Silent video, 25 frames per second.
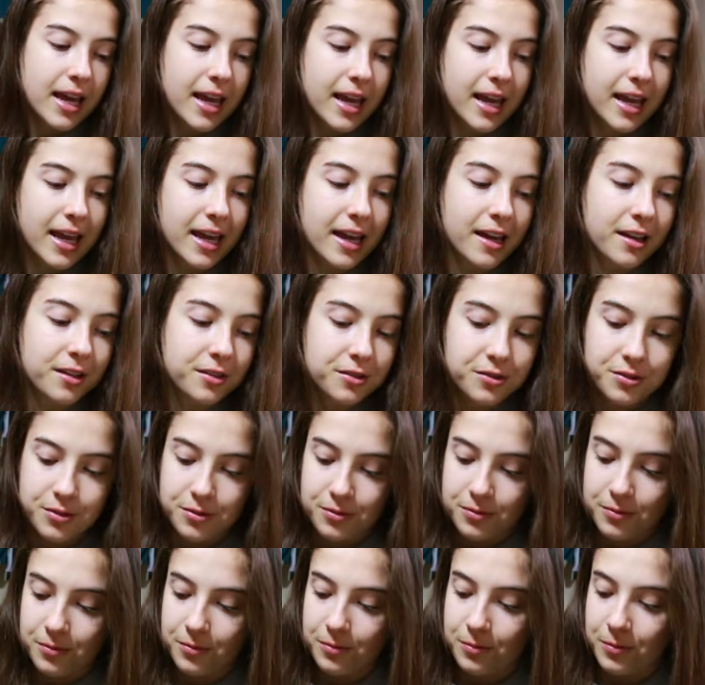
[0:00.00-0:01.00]
and
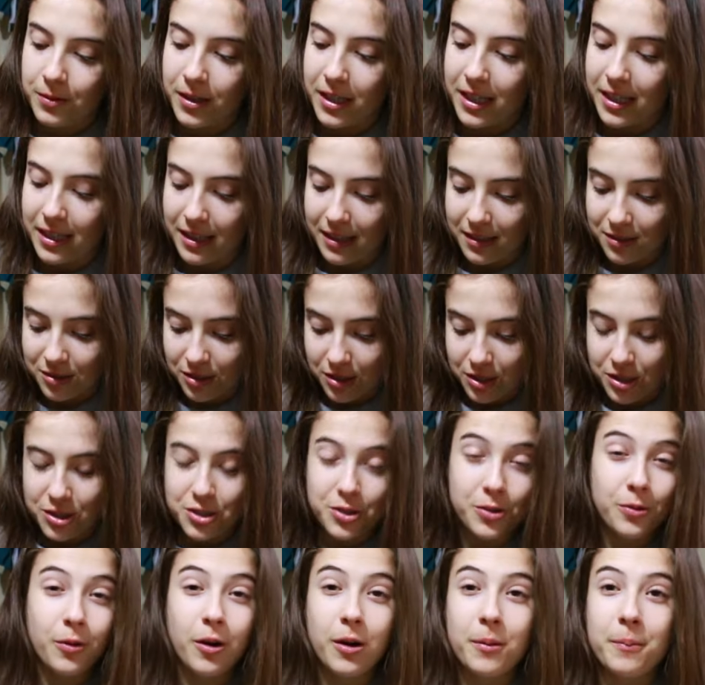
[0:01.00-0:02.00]
we just
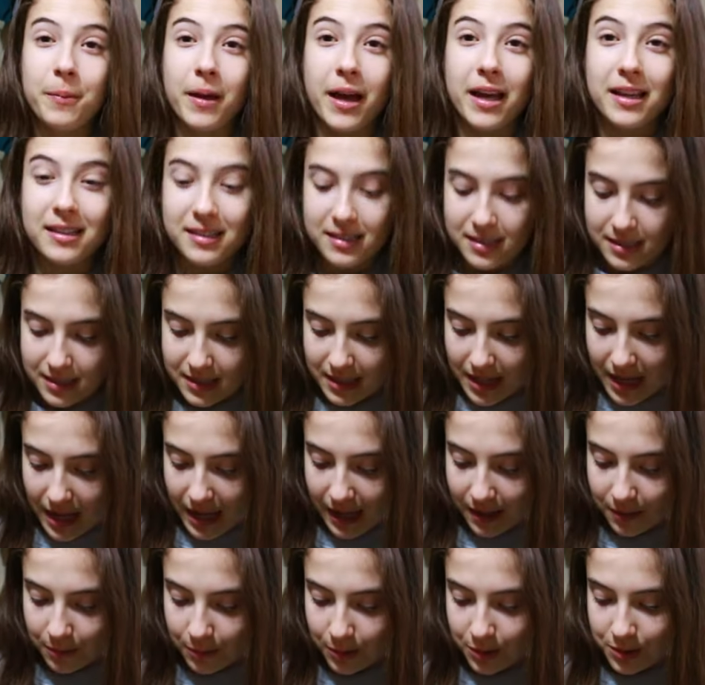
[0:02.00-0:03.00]
do our best,
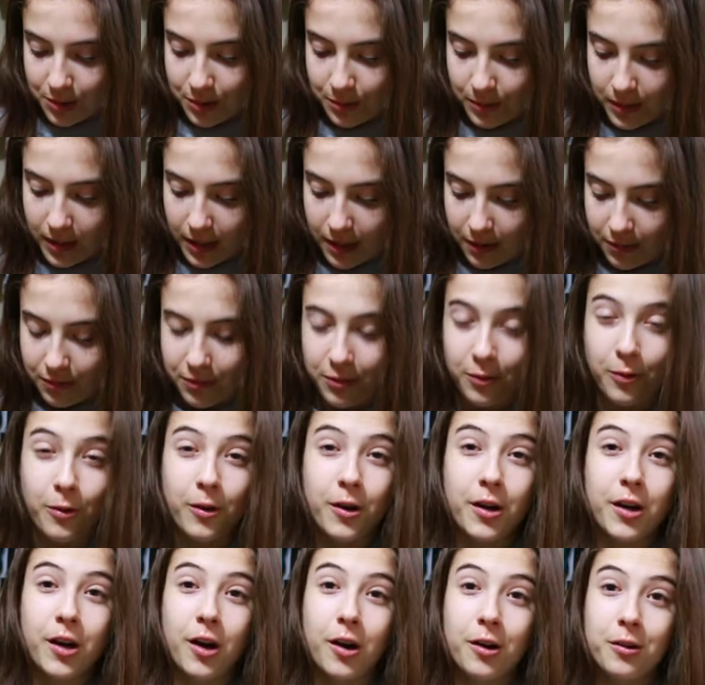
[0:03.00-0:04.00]
and we're doing it for
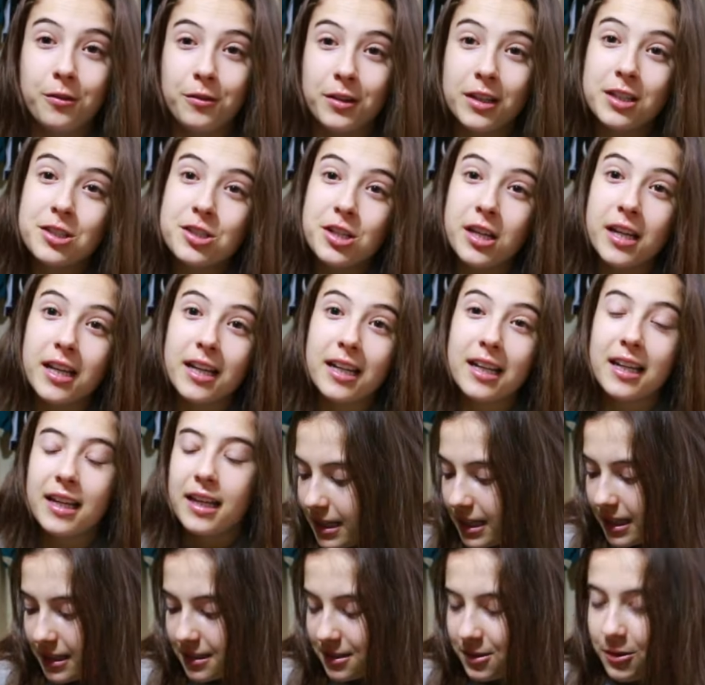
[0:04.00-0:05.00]
our region.
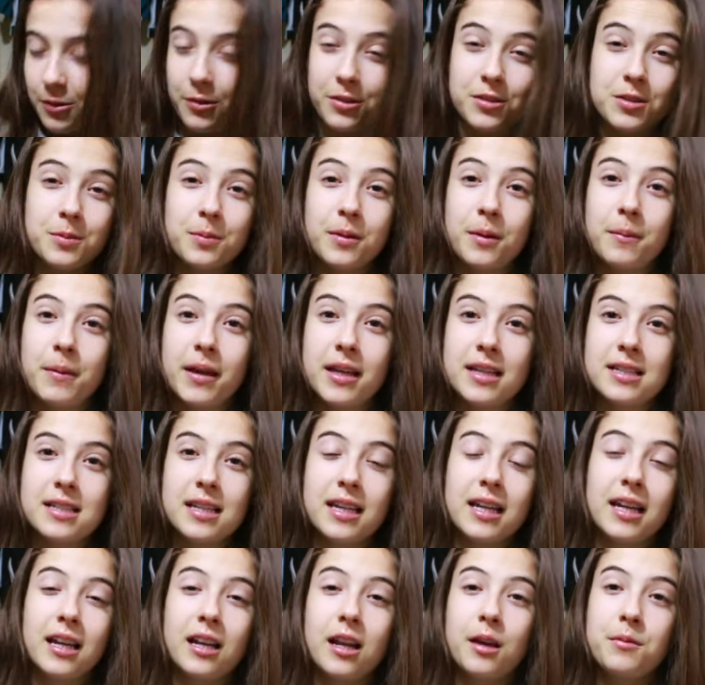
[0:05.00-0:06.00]
It's going to be
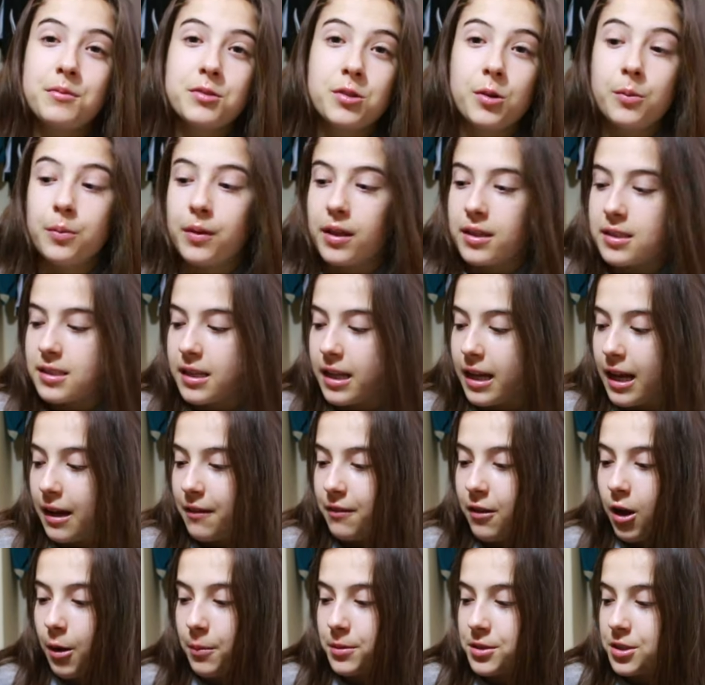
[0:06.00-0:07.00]
amazing, and I'm so blessed that I have
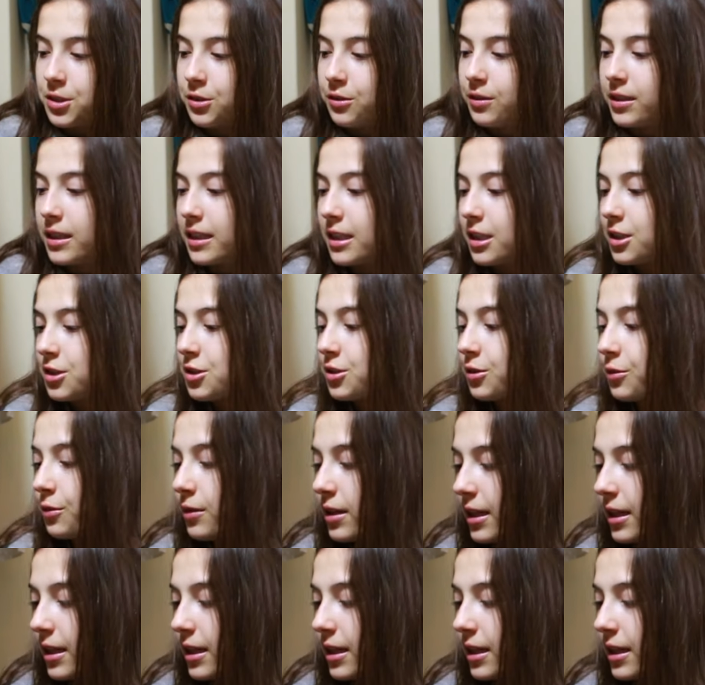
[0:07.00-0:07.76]
the opportunity to do